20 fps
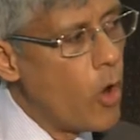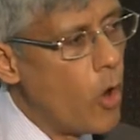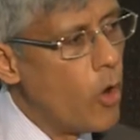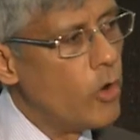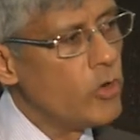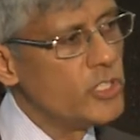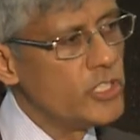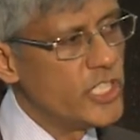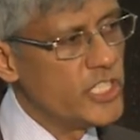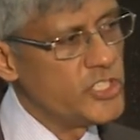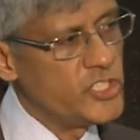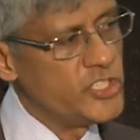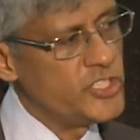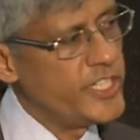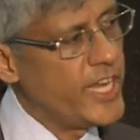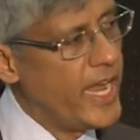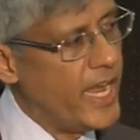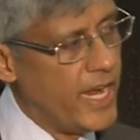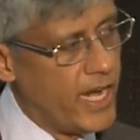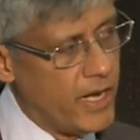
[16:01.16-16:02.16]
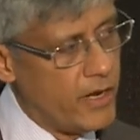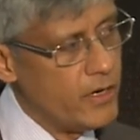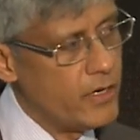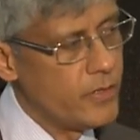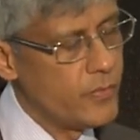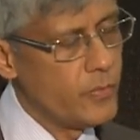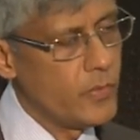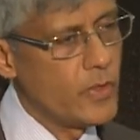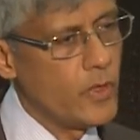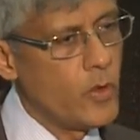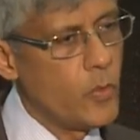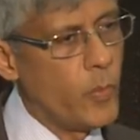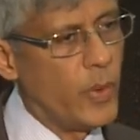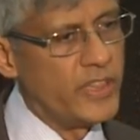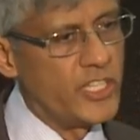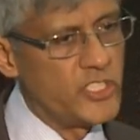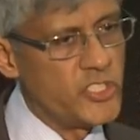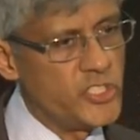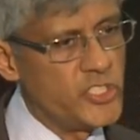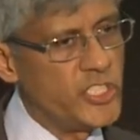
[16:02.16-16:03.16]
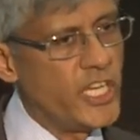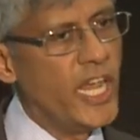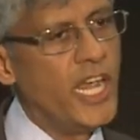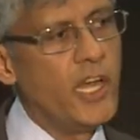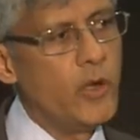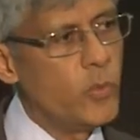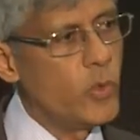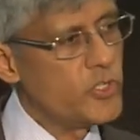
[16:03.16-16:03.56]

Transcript: owned the share when the share